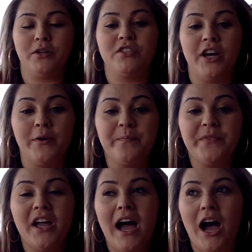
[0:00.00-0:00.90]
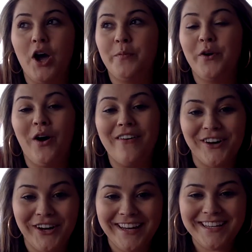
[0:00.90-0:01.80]
So I hope you all have a
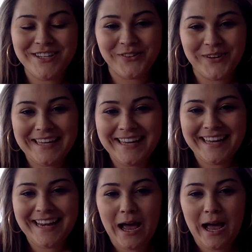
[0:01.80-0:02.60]
great Easter weekend.